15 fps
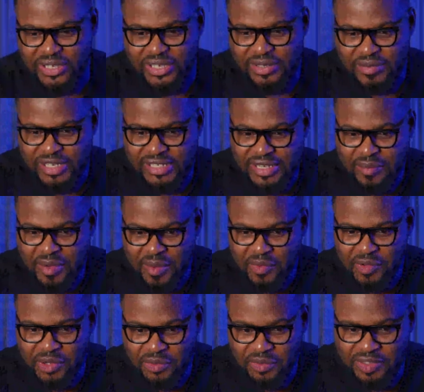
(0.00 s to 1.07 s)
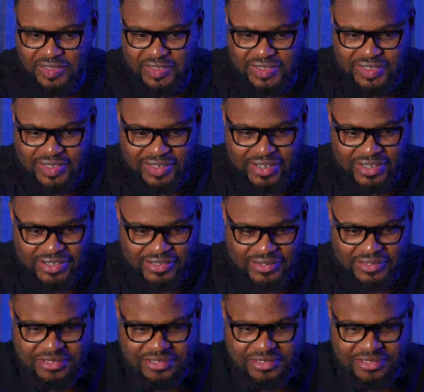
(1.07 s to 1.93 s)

so that by the time I'm done with